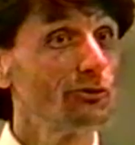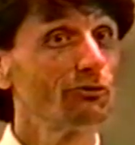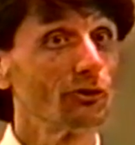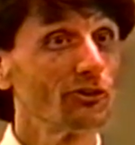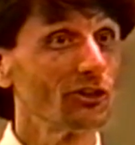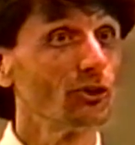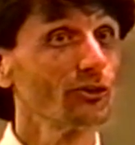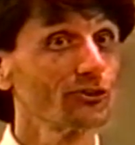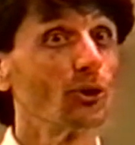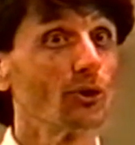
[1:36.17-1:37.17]
you've heard the
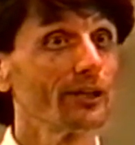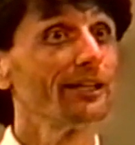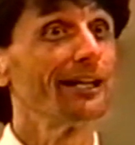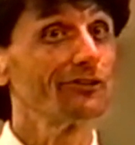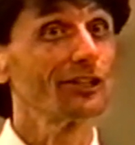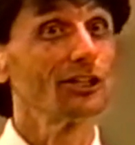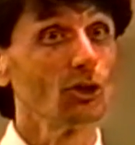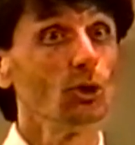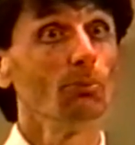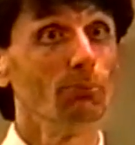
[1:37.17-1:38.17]
old story, you have to get
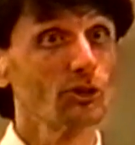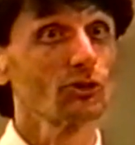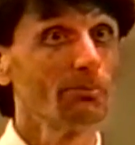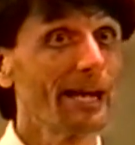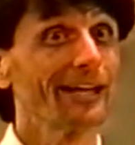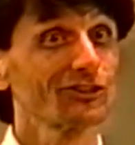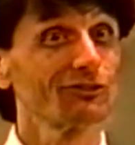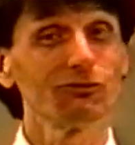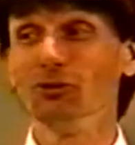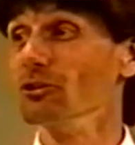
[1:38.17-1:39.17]
a whole bushel
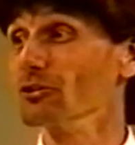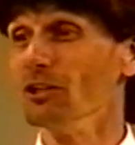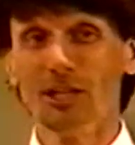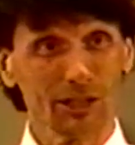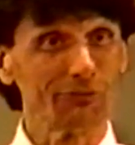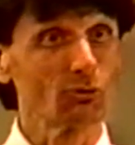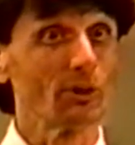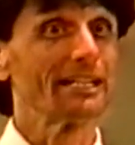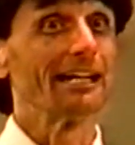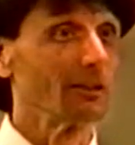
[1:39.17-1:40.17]
basket full of
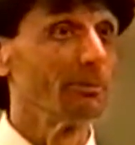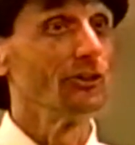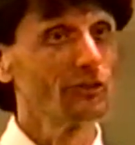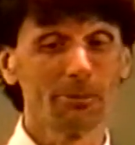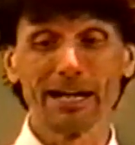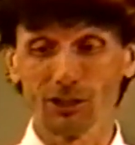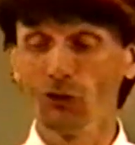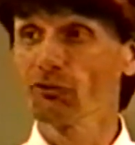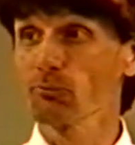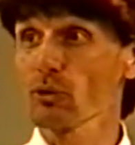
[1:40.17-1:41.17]
$20 bills to buy a
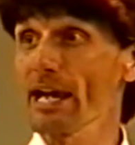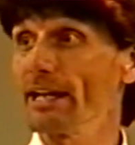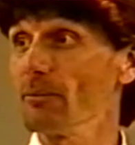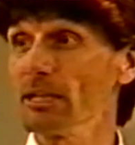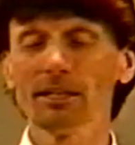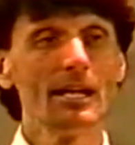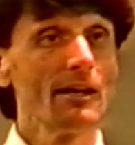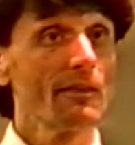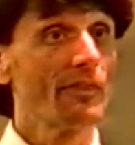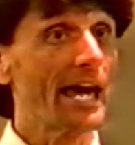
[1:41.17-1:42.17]
loaf of bread. I mean,
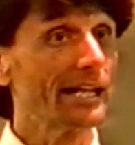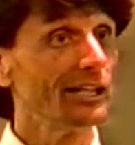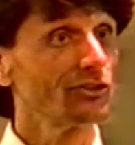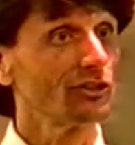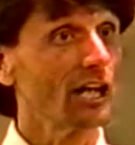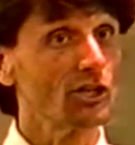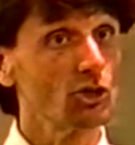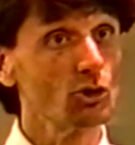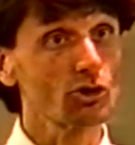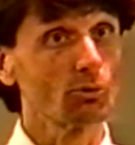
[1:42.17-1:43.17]
that isn't
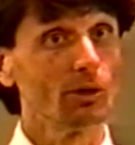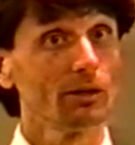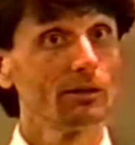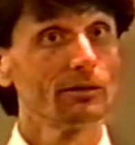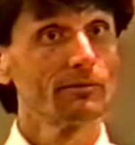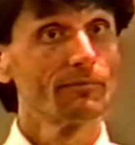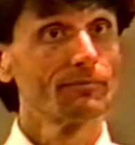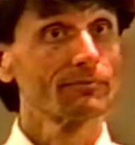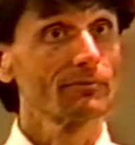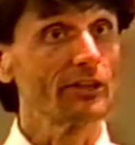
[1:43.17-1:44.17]
unusual.
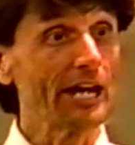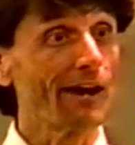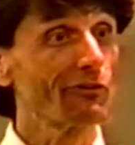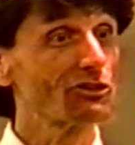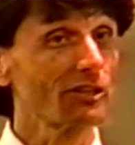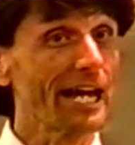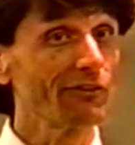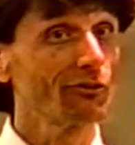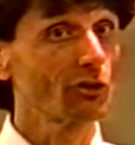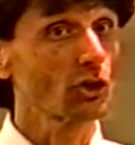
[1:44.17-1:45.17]
The average
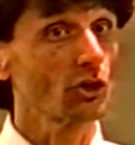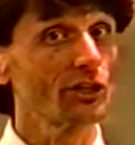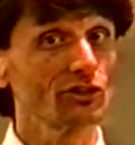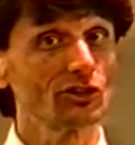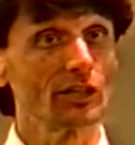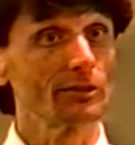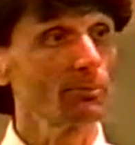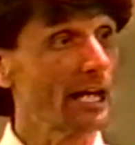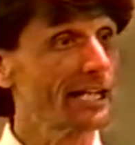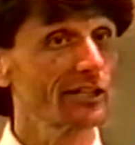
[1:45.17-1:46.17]
life of a currency on the
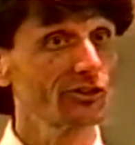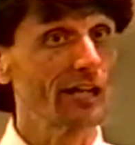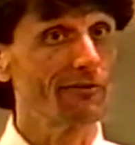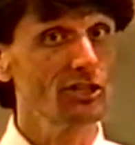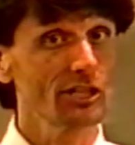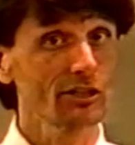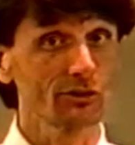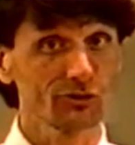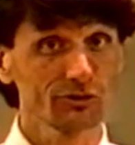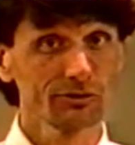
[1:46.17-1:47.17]
planet is 7
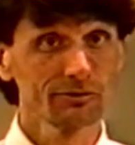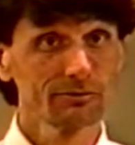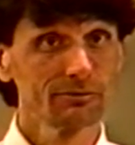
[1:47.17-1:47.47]
years